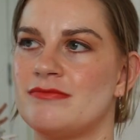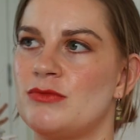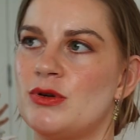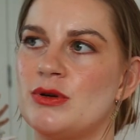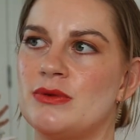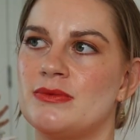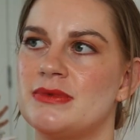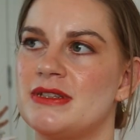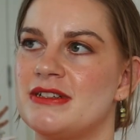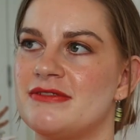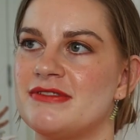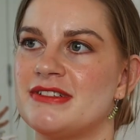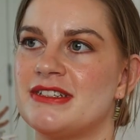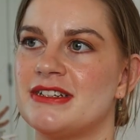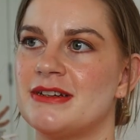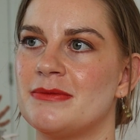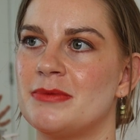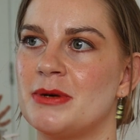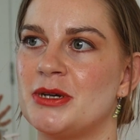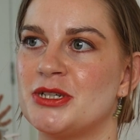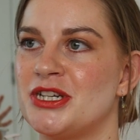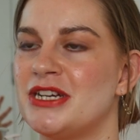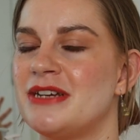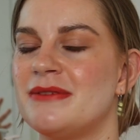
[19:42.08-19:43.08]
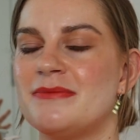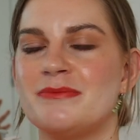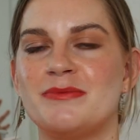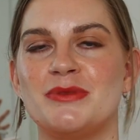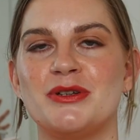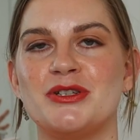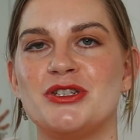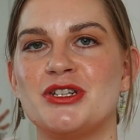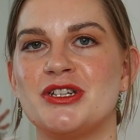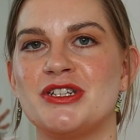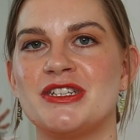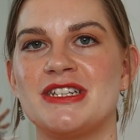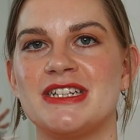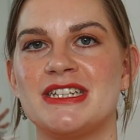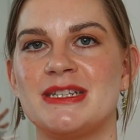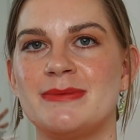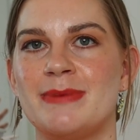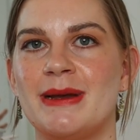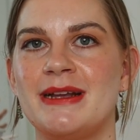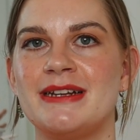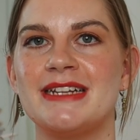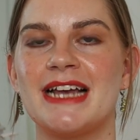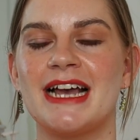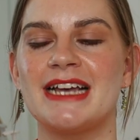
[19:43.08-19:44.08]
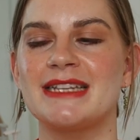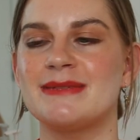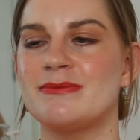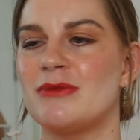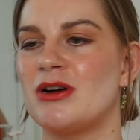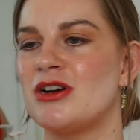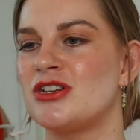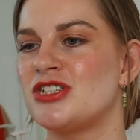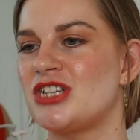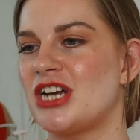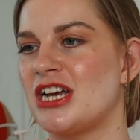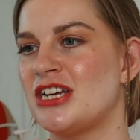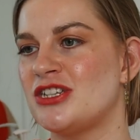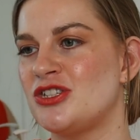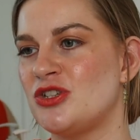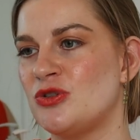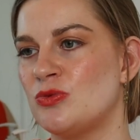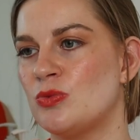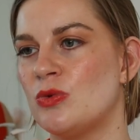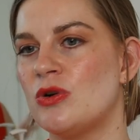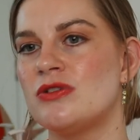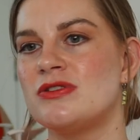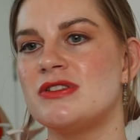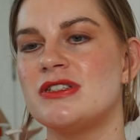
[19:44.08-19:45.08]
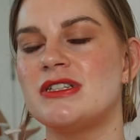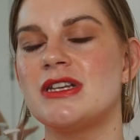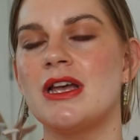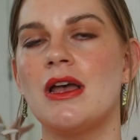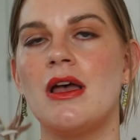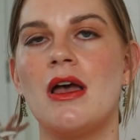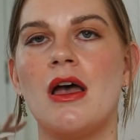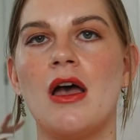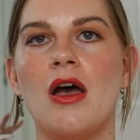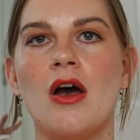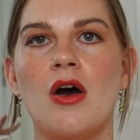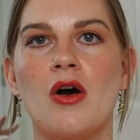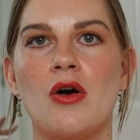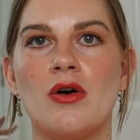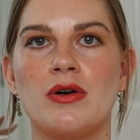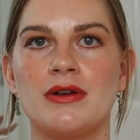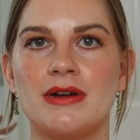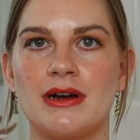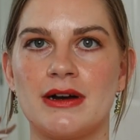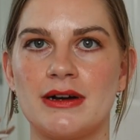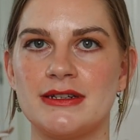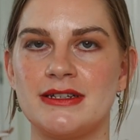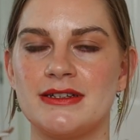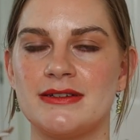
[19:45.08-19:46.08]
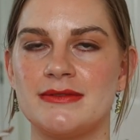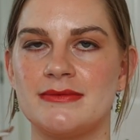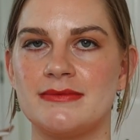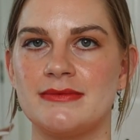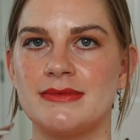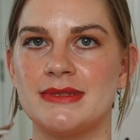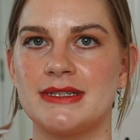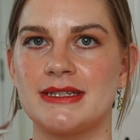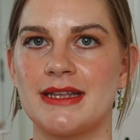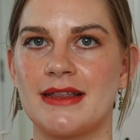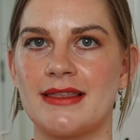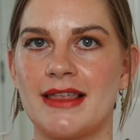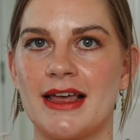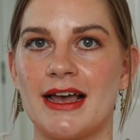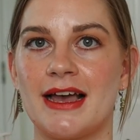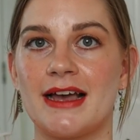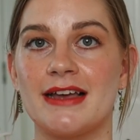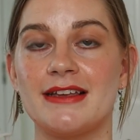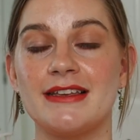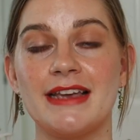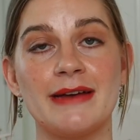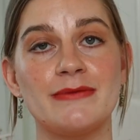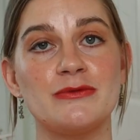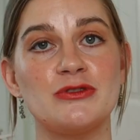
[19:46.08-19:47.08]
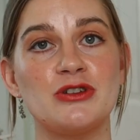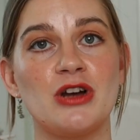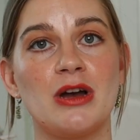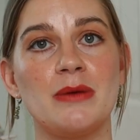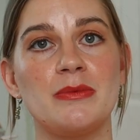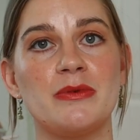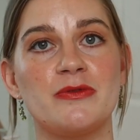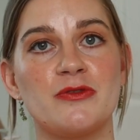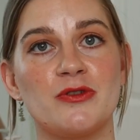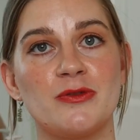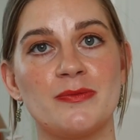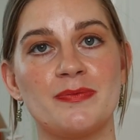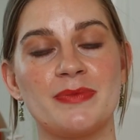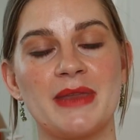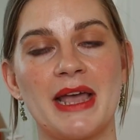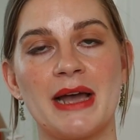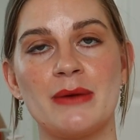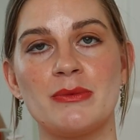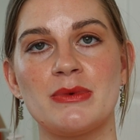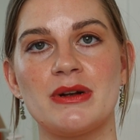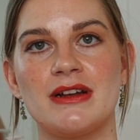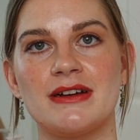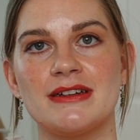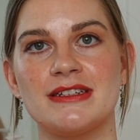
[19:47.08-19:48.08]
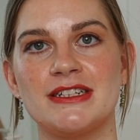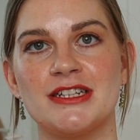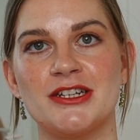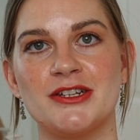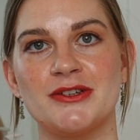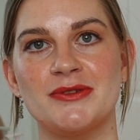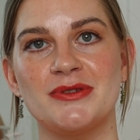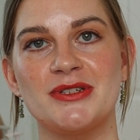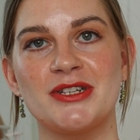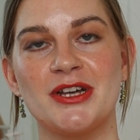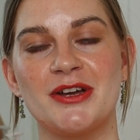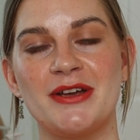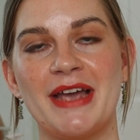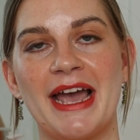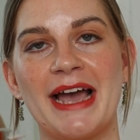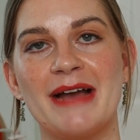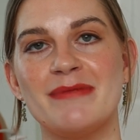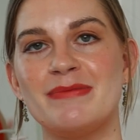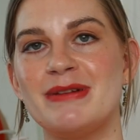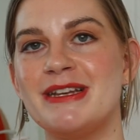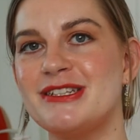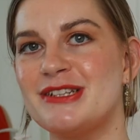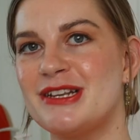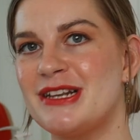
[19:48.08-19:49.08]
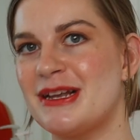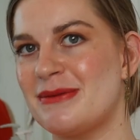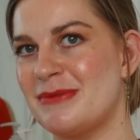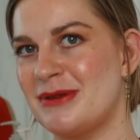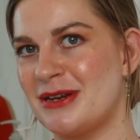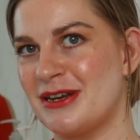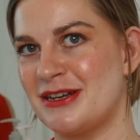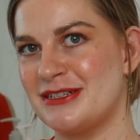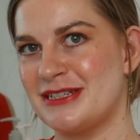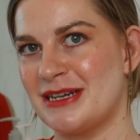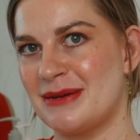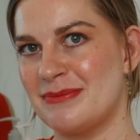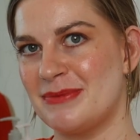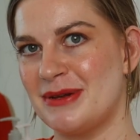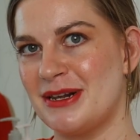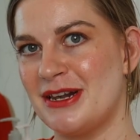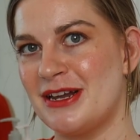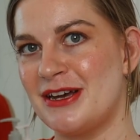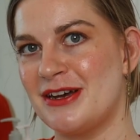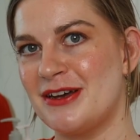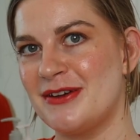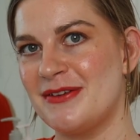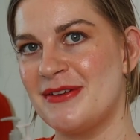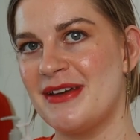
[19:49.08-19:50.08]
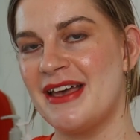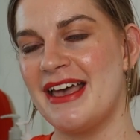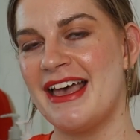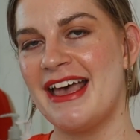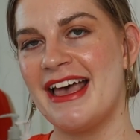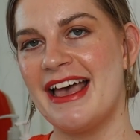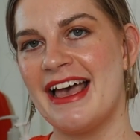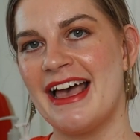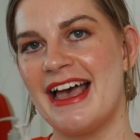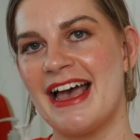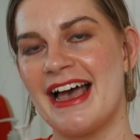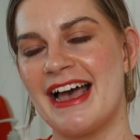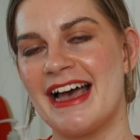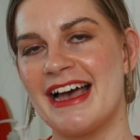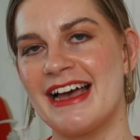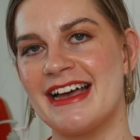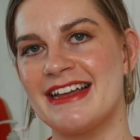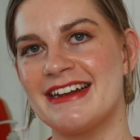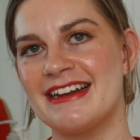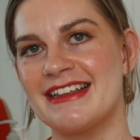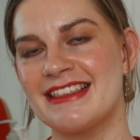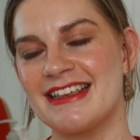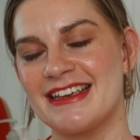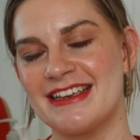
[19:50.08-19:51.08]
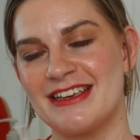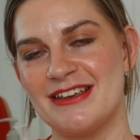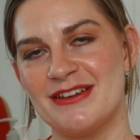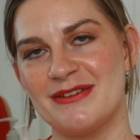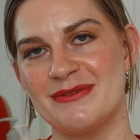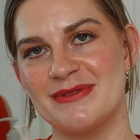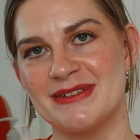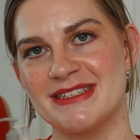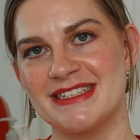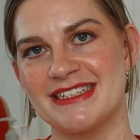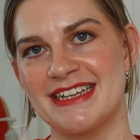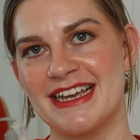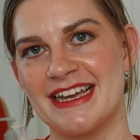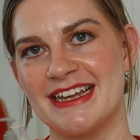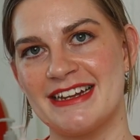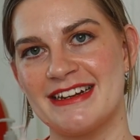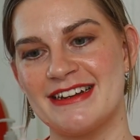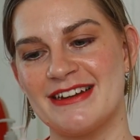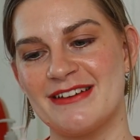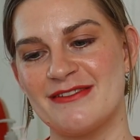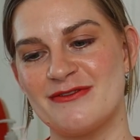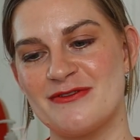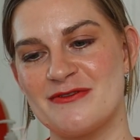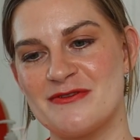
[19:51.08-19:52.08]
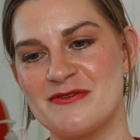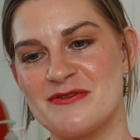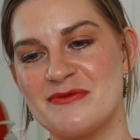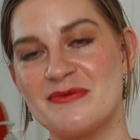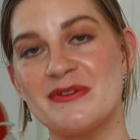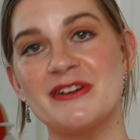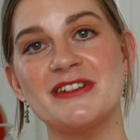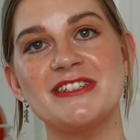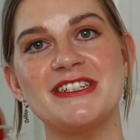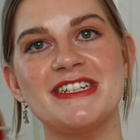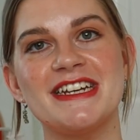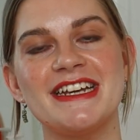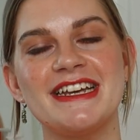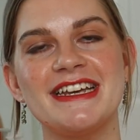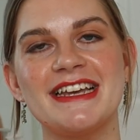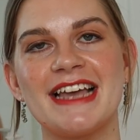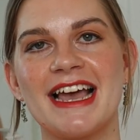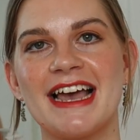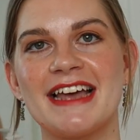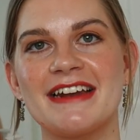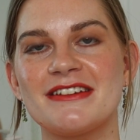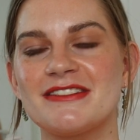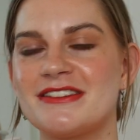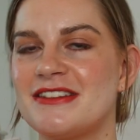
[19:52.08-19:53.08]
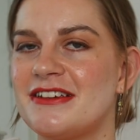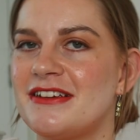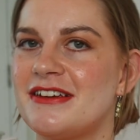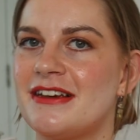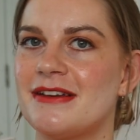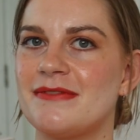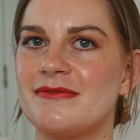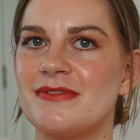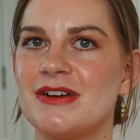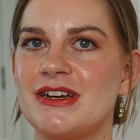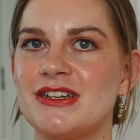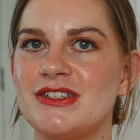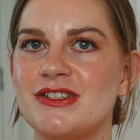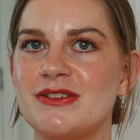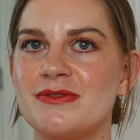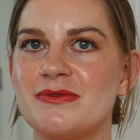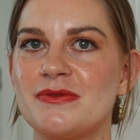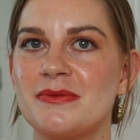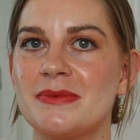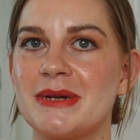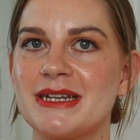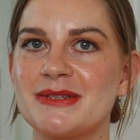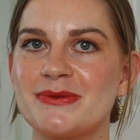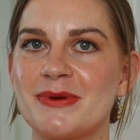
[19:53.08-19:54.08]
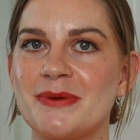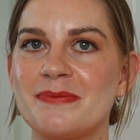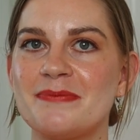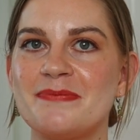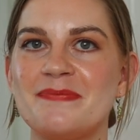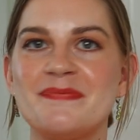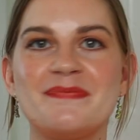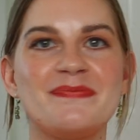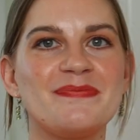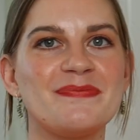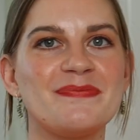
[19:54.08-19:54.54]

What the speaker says: Well, there isn't a budget, but just spend as much as you want on items that you haven't tried before and would like to. So yeah, please do let me know down below, And thank you once again for watching, and I'll see you again very soon for my next one.